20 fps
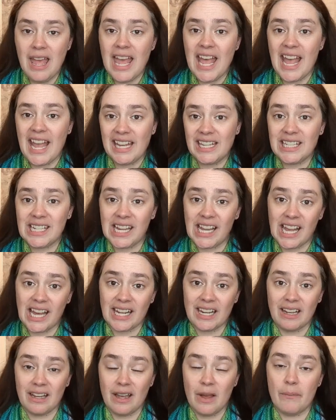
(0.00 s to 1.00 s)
and
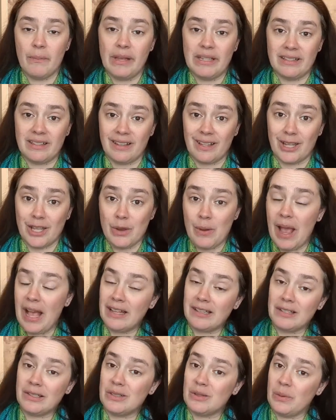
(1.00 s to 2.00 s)
Diana. Basically, you
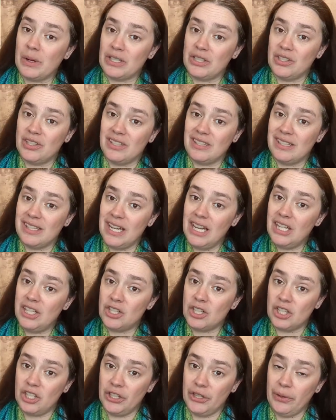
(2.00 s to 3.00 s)
answered questions,
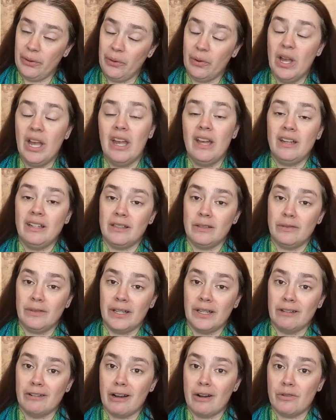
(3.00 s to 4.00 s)
each clue, to
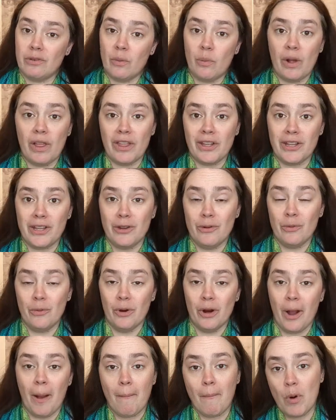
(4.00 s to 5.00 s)
figure out whether you
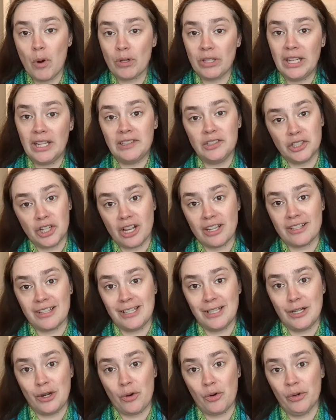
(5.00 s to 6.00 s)
were more like
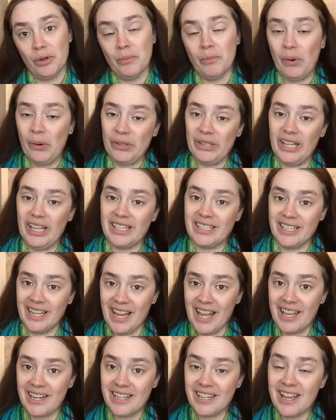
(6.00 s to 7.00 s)
Jocelyn or more like
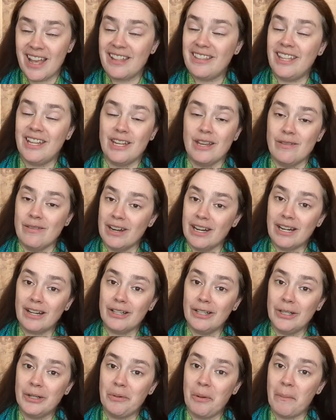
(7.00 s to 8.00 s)
Diana, and then you knit a
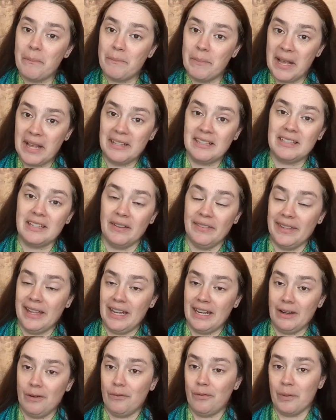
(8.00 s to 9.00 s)
clue based on that
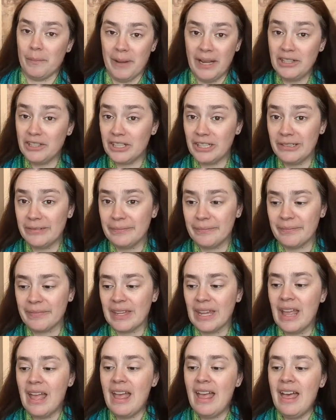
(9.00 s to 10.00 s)
information.
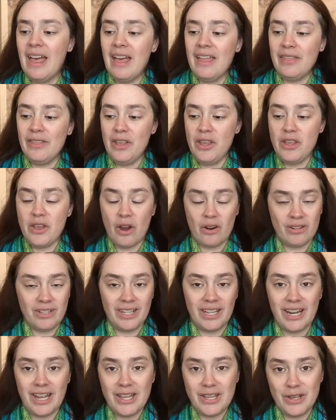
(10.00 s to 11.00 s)
The yarn
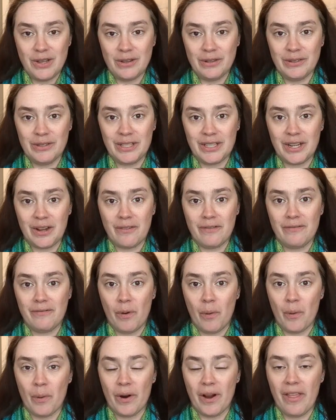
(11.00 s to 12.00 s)
that I used
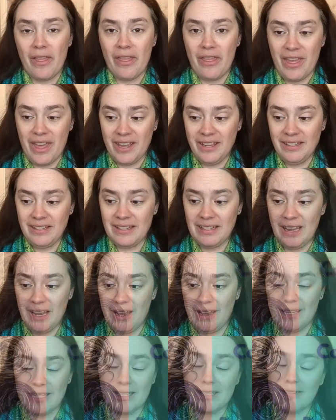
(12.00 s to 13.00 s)
for this is